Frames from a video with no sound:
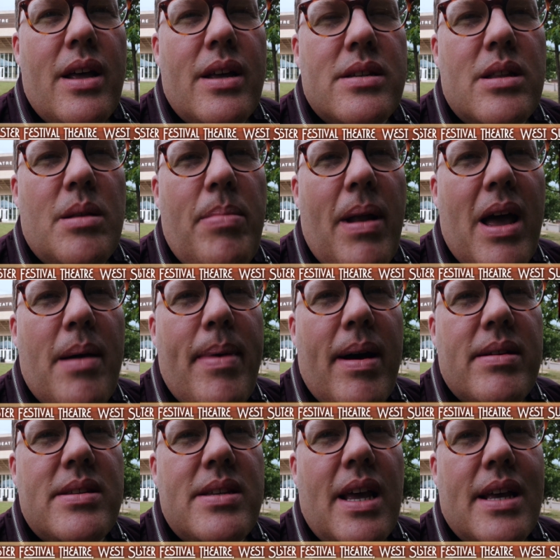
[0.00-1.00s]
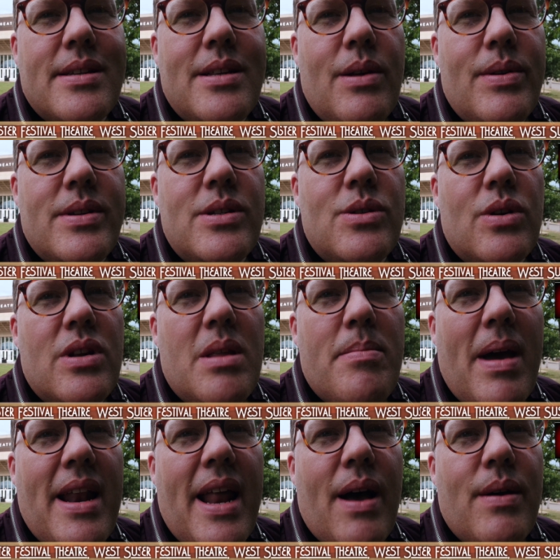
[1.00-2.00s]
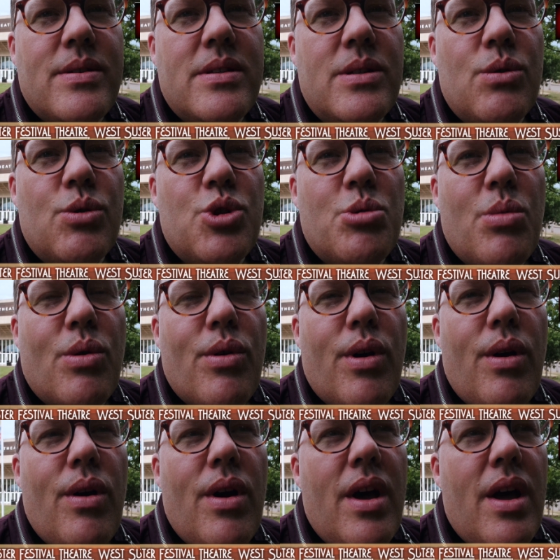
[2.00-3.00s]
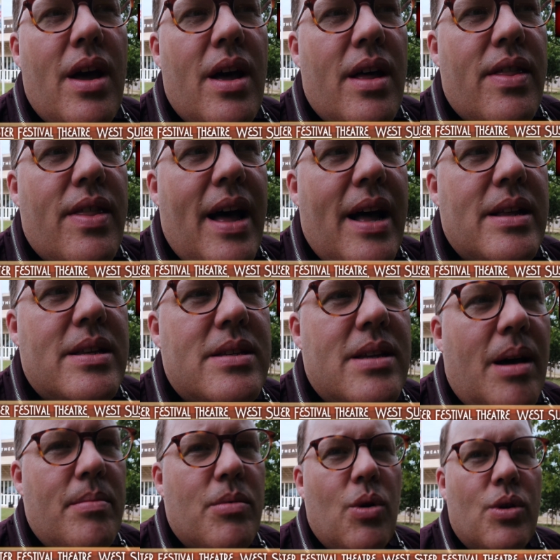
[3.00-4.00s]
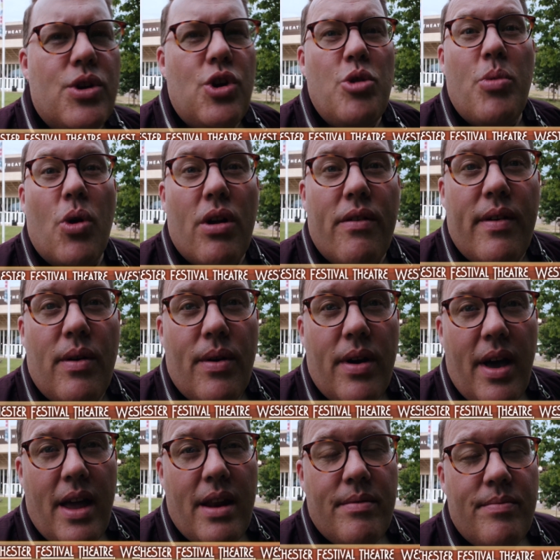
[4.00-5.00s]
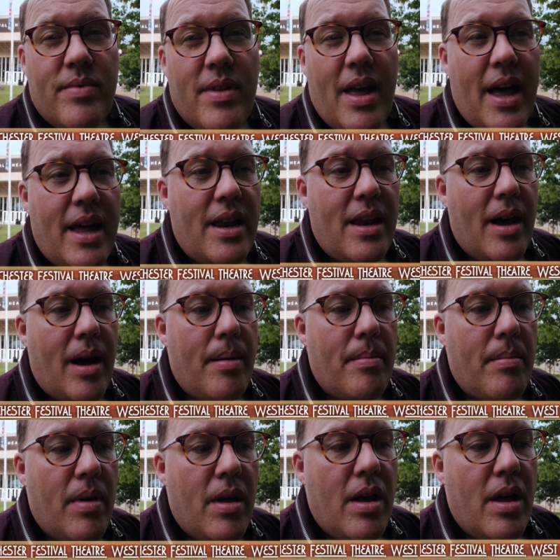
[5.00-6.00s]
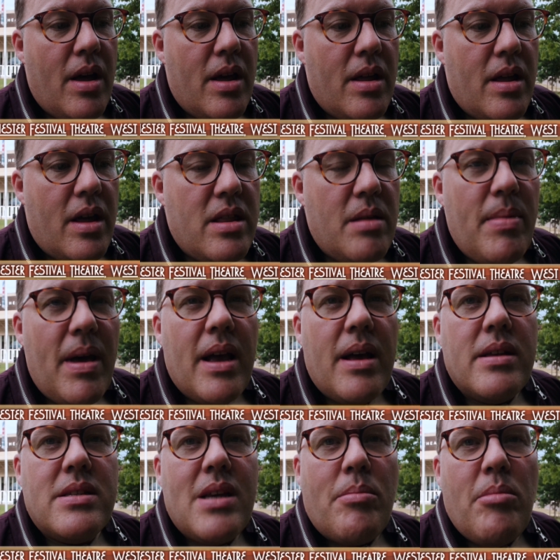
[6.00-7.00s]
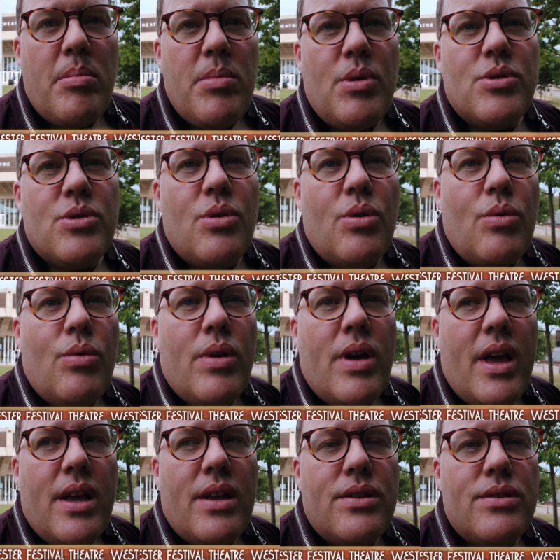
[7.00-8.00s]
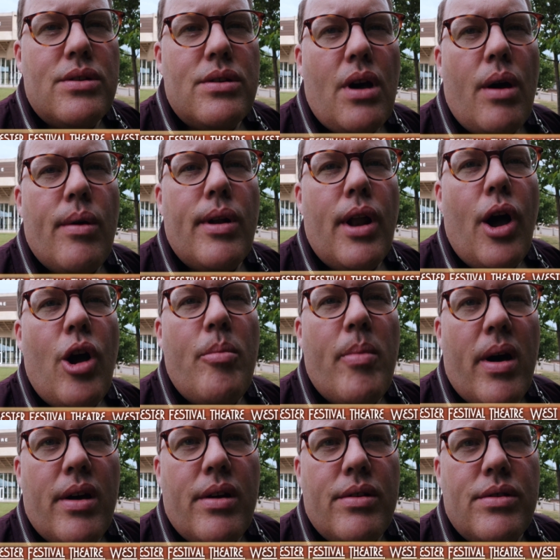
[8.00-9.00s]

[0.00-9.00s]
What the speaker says: So the play about C.S. Lewis is on in the main house until tomorrow. That's got Hugh Bonneville in, and the big summer musical is Oklahoma.